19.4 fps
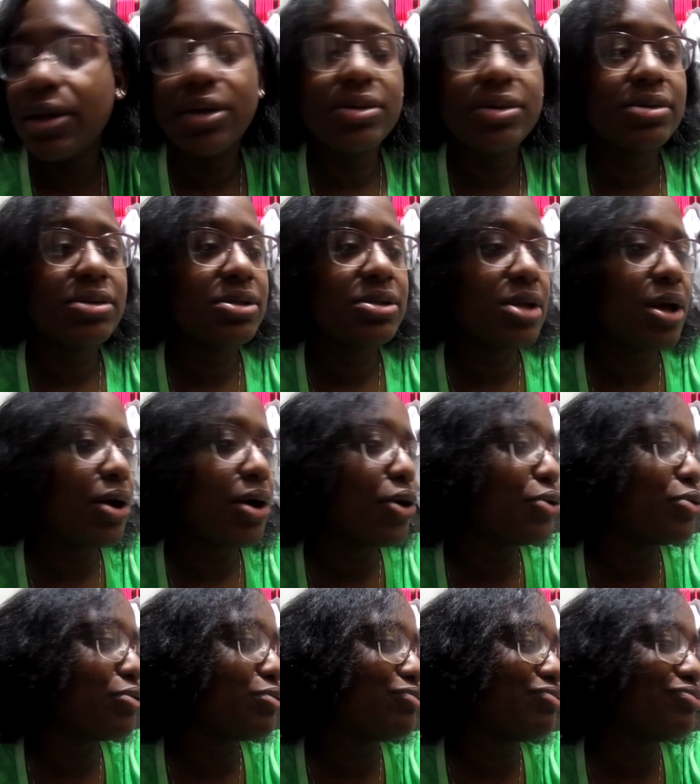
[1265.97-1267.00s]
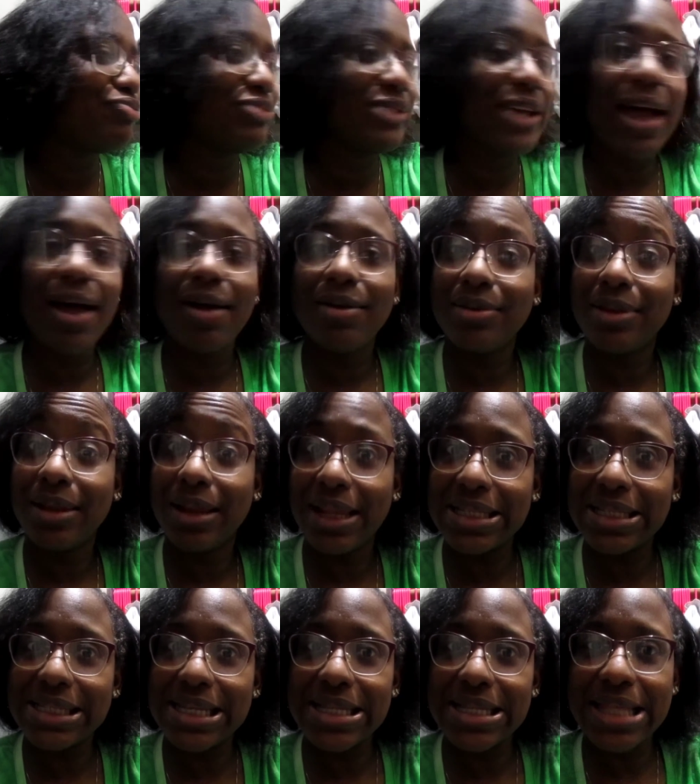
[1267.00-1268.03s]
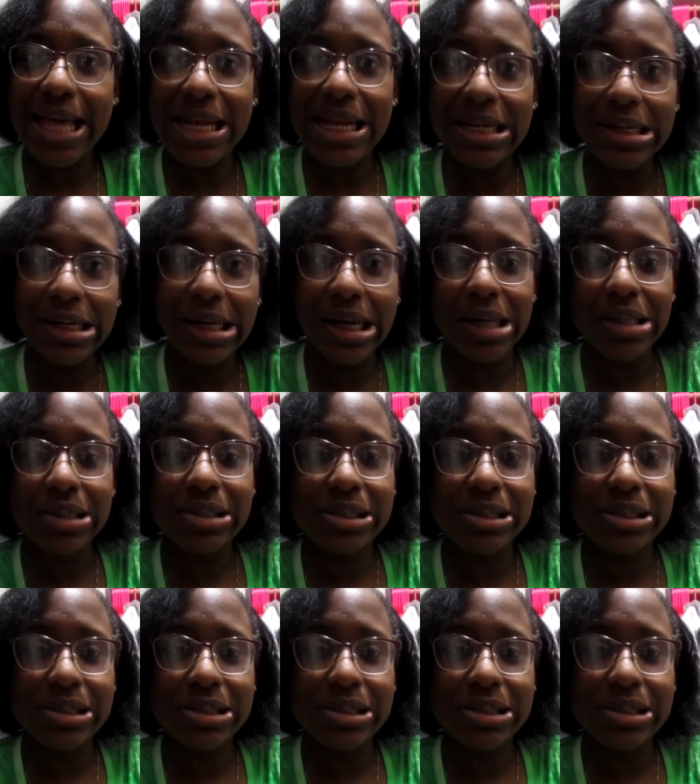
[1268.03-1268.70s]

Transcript: So yeah, let's get that done, guys.